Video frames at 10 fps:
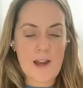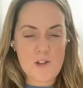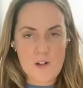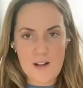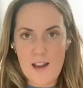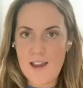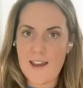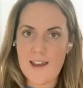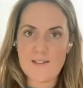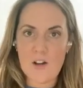Patrick and
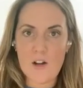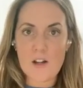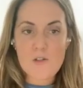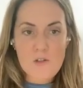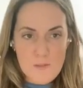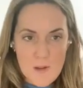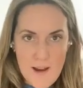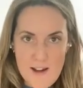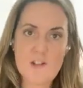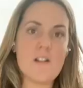I are extremely
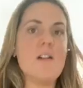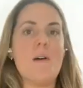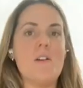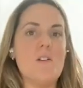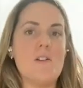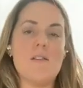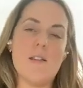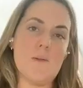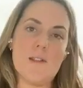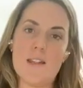passionate about yoga
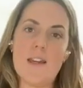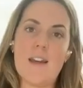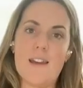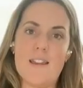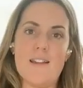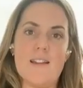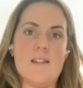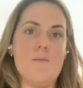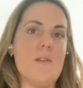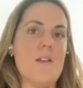sequencing. I think
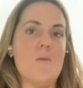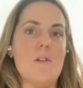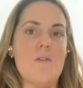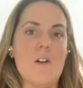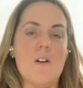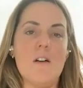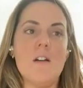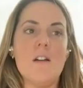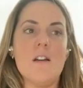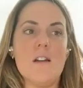that's something that we feel
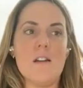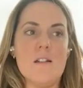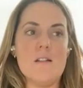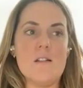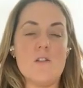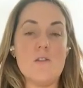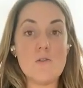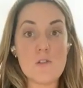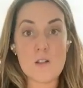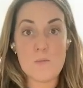is
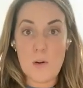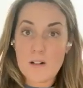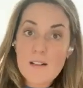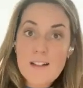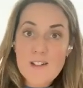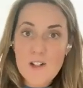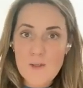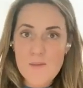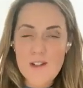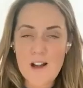hugely important in
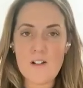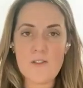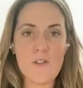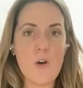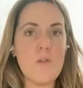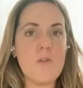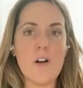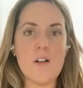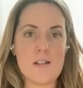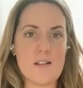terms of
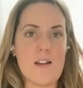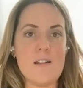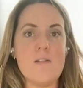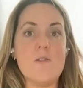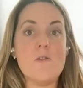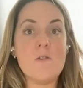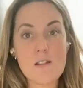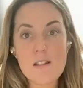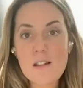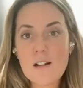overall success of
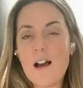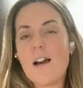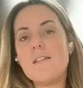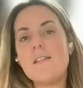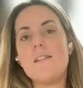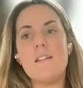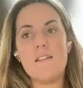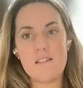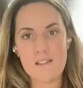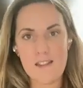students in a class,
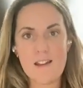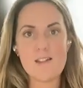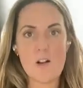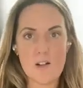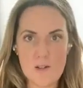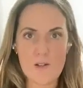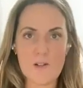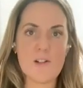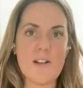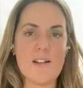thus also
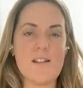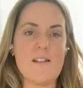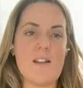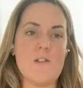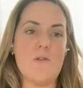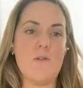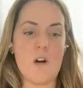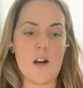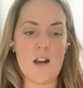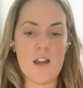creating success
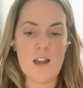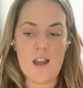for